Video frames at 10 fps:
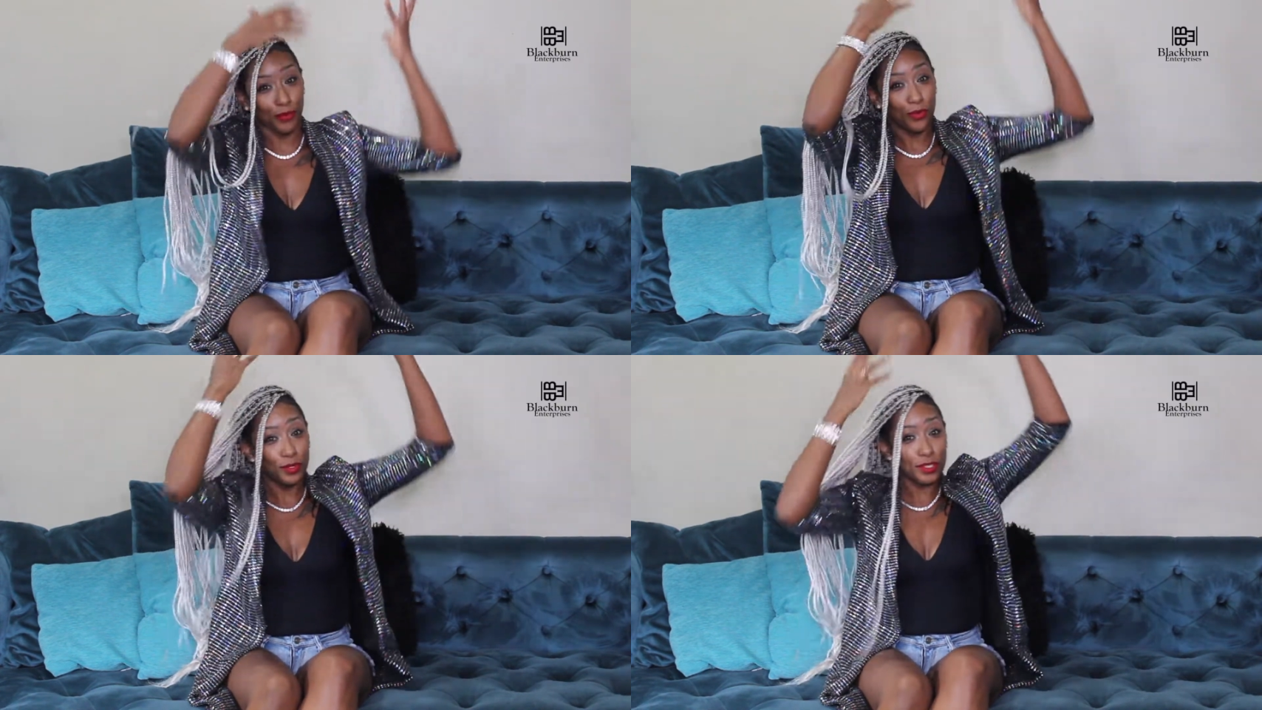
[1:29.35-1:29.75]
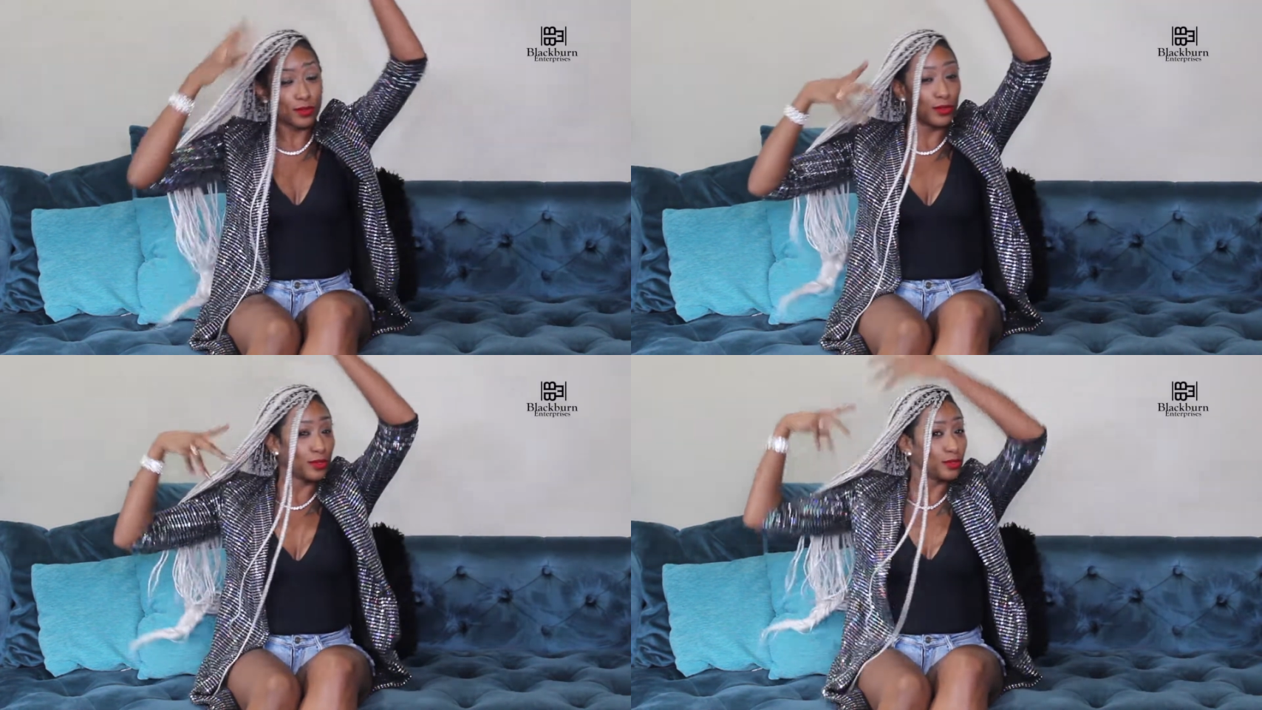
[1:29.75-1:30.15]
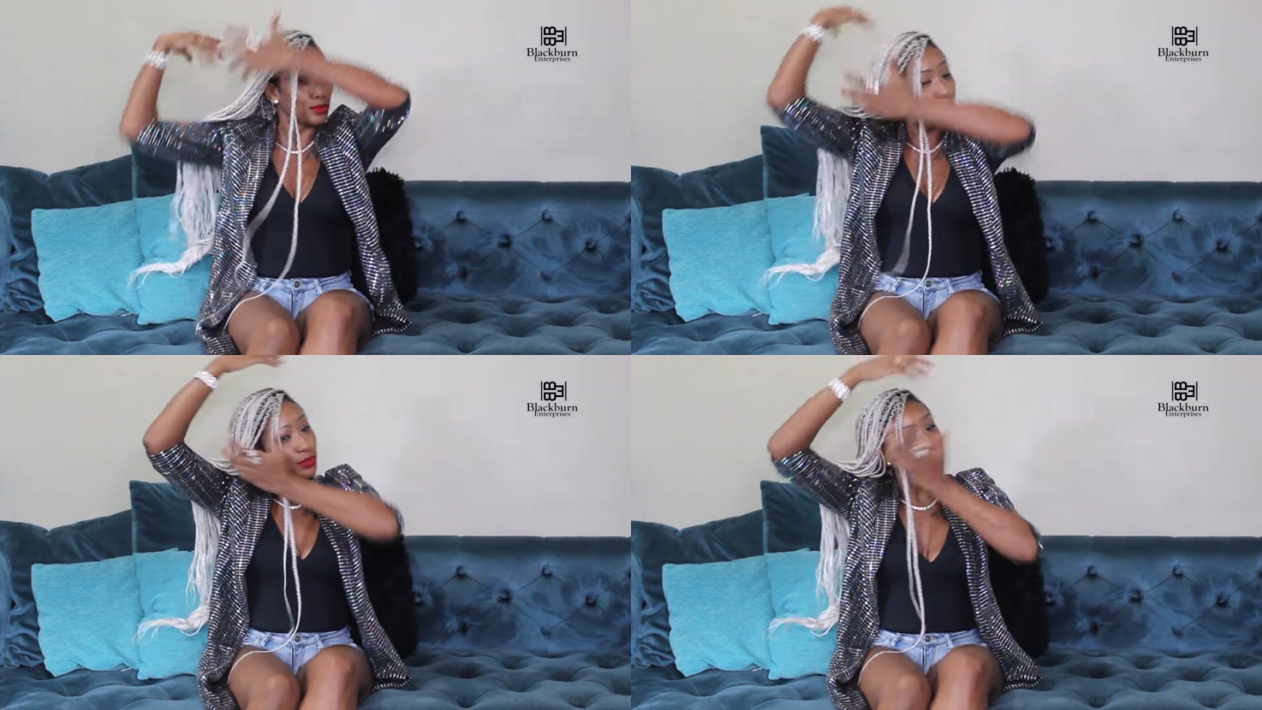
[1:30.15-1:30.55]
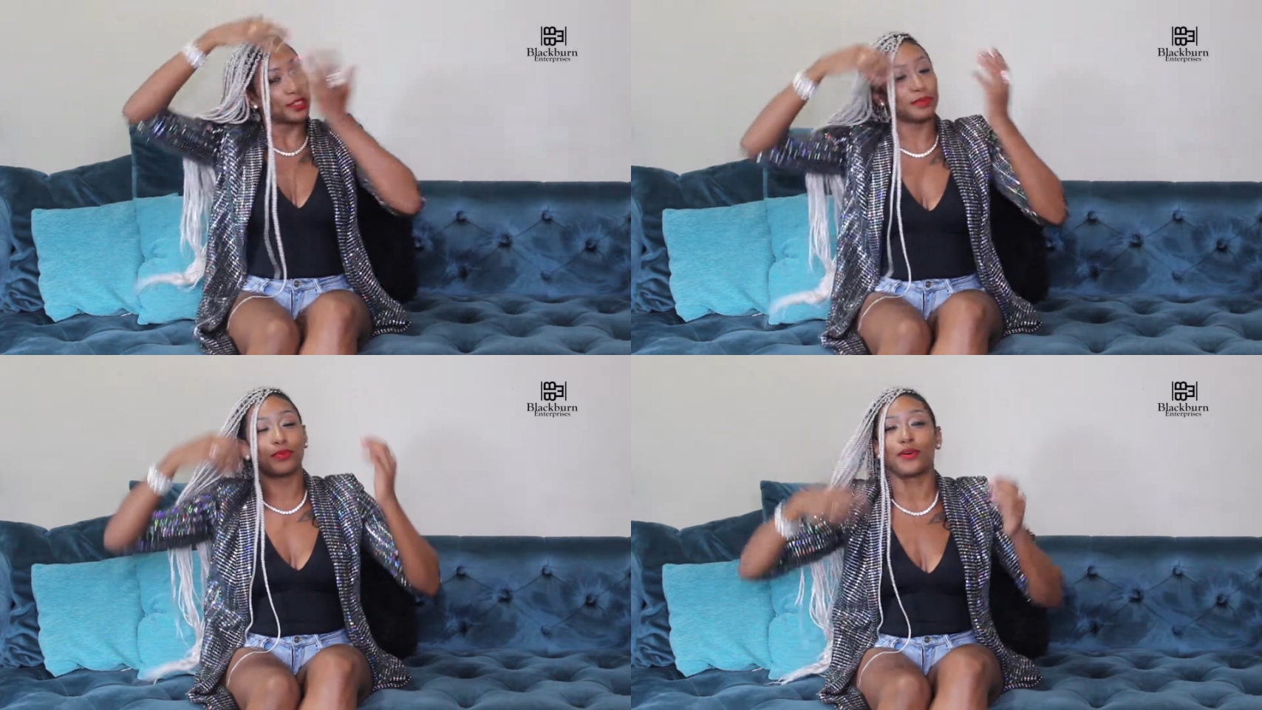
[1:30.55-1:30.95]
woos.
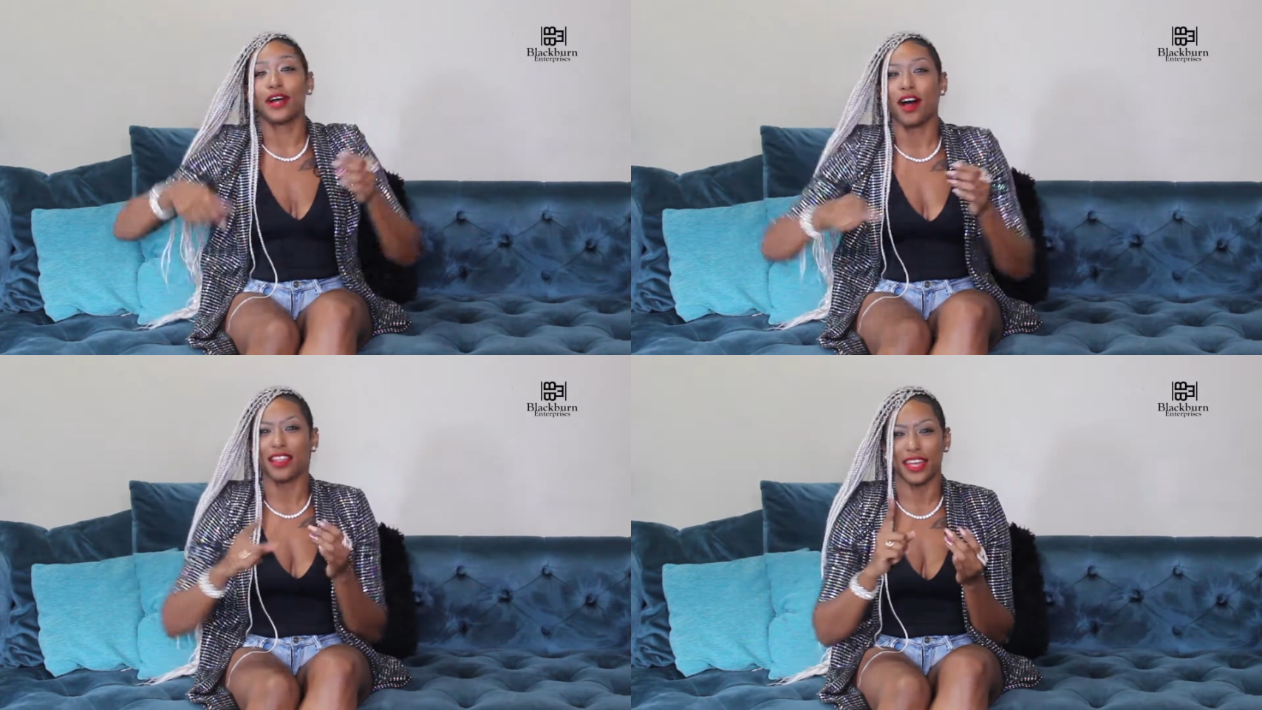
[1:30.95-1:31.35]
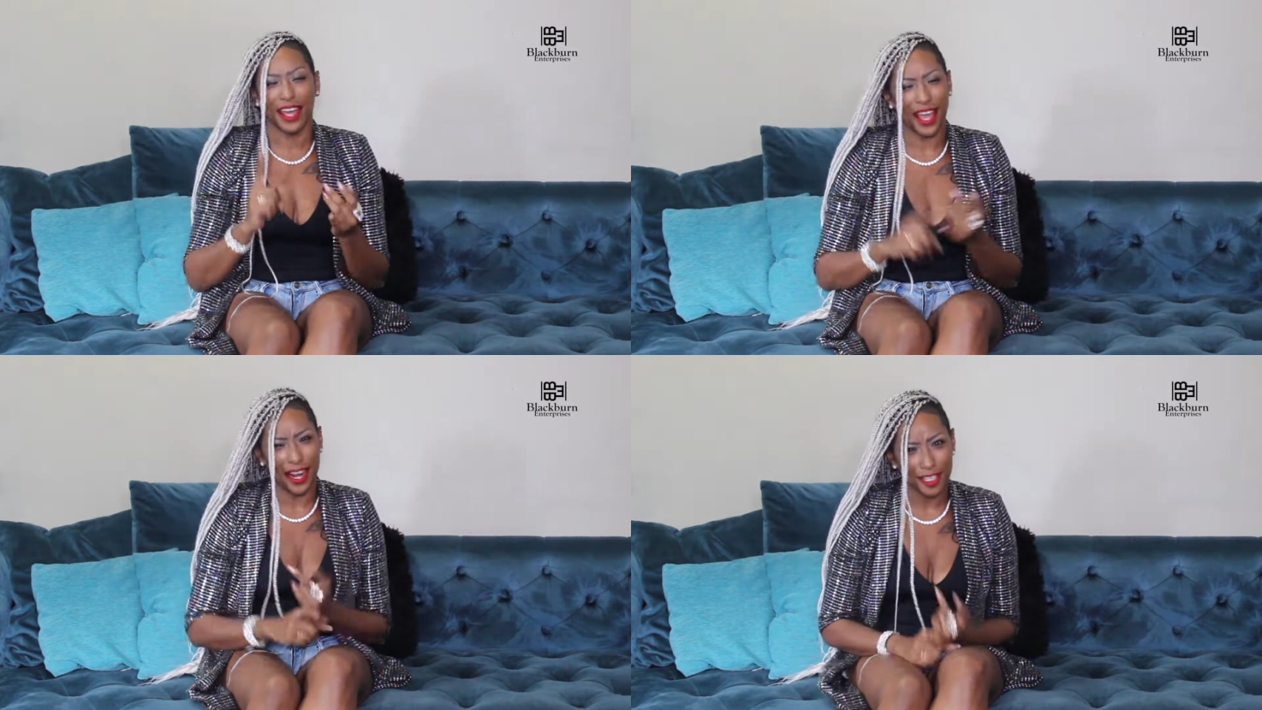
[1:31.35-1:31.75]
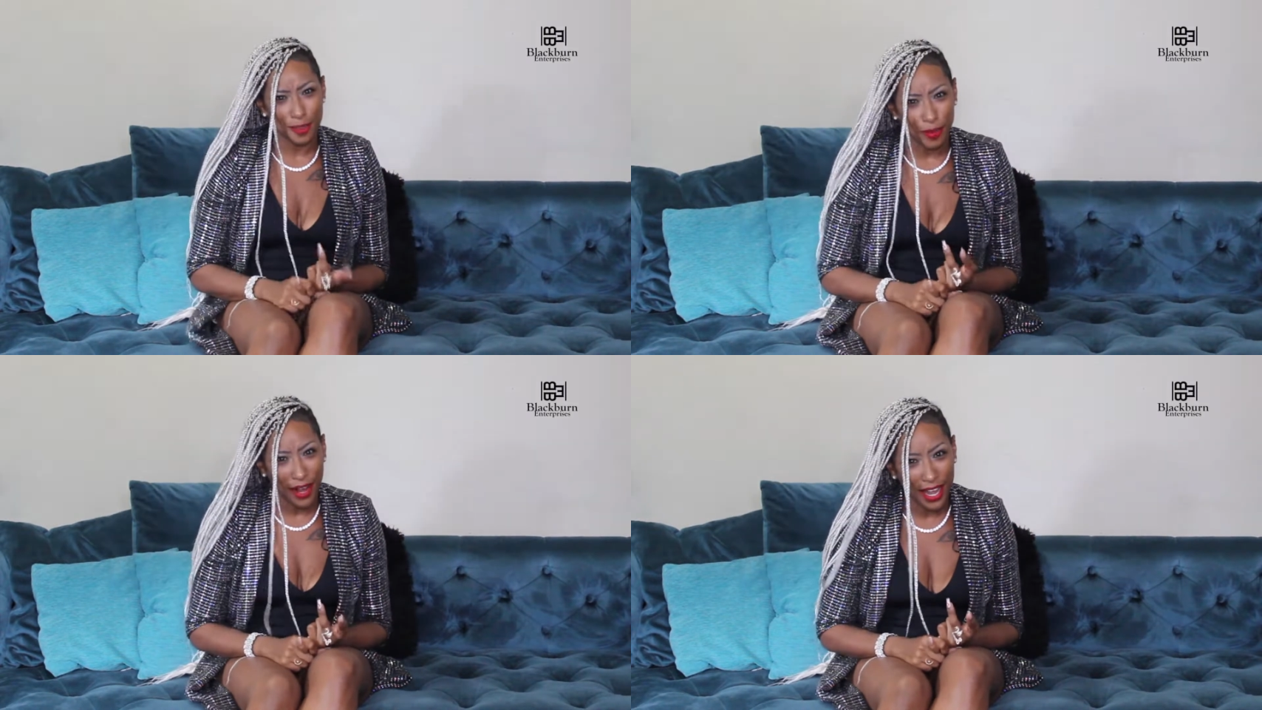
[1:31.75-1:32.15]
Boy, all the hairspray.